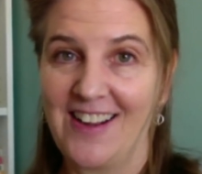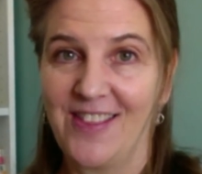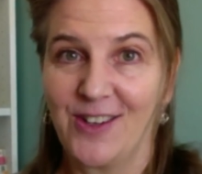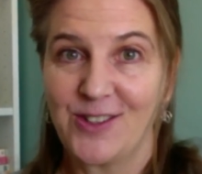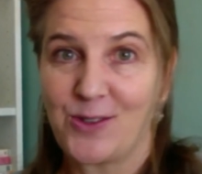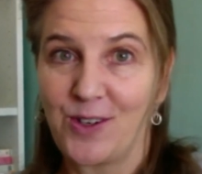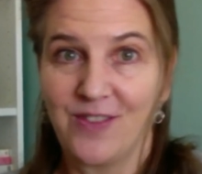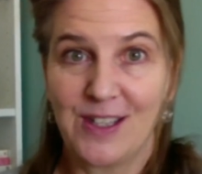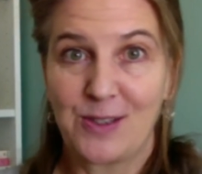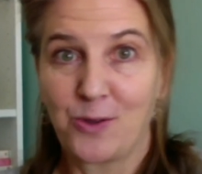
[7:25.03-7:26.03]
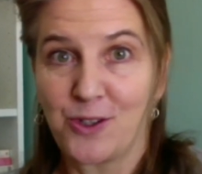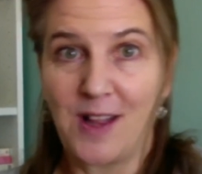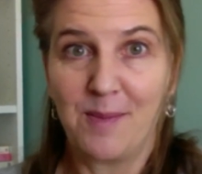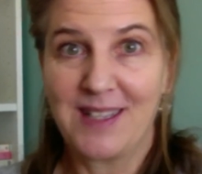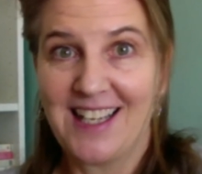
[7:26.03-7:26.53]
and there's sort of this social
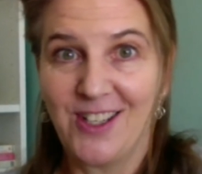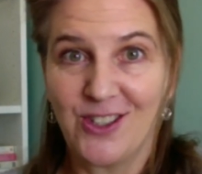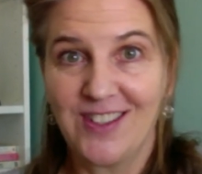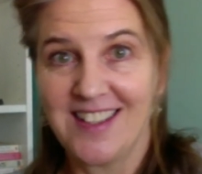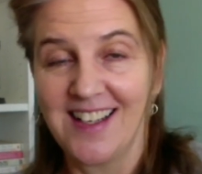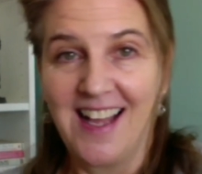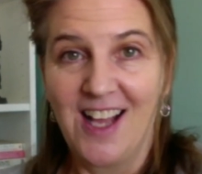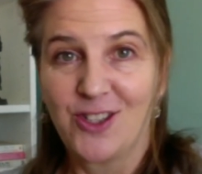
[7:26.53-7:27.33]
obligation to